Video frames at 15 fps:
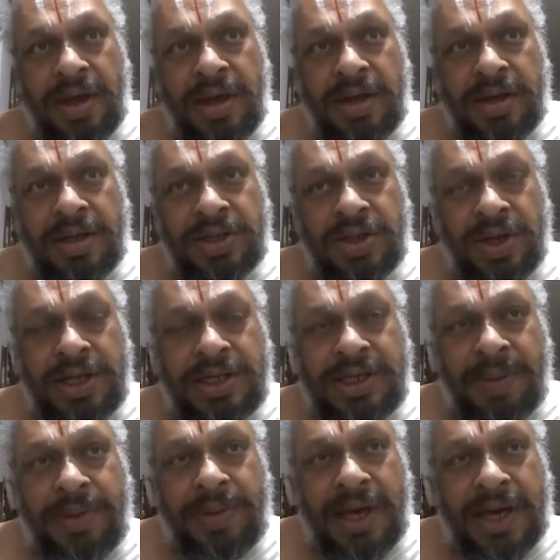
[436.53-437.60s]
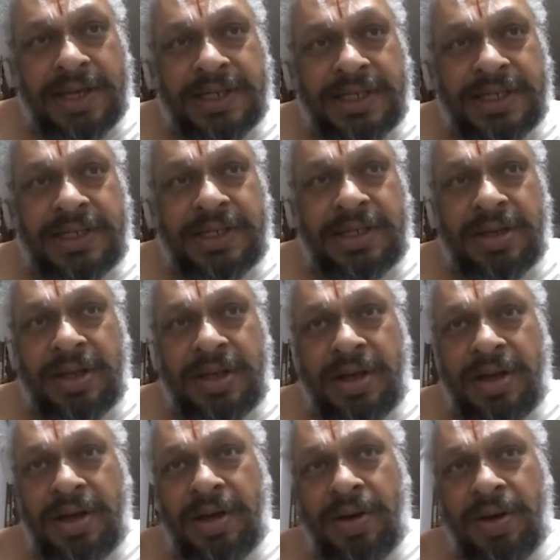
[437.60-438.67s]
So in some cases,
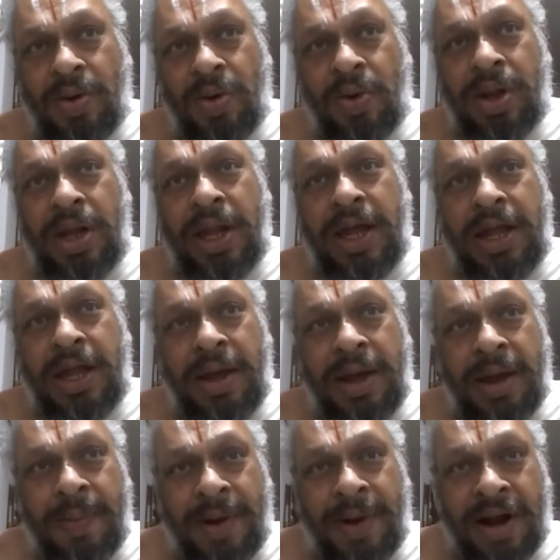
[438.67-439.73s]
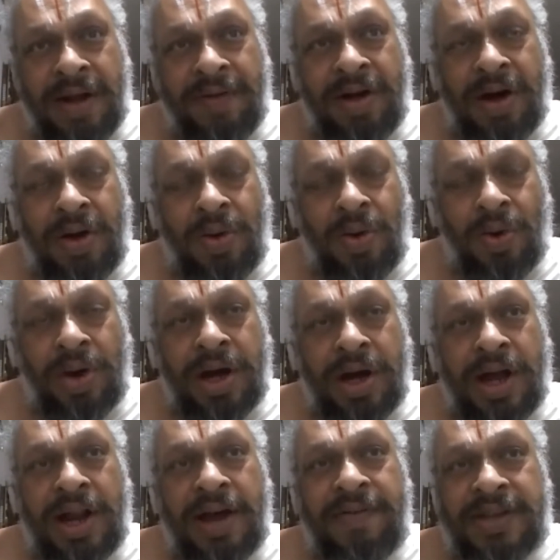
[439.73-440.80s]
only the Pranava or
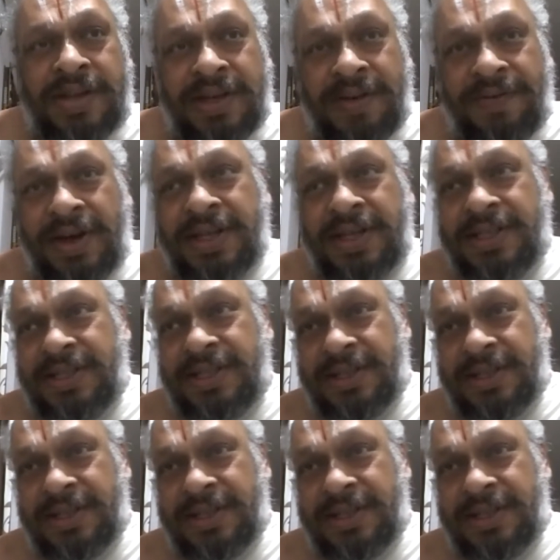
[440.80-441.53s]
Omkara will suffice.